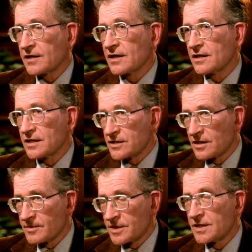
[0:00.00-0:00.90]
on the
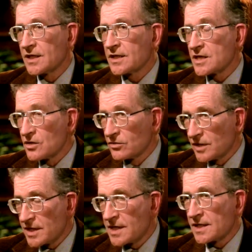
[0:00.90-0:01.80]
assumption that the only
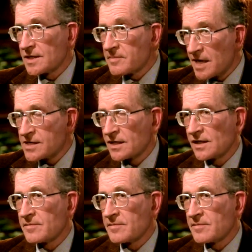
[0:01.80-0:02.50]
thing that basically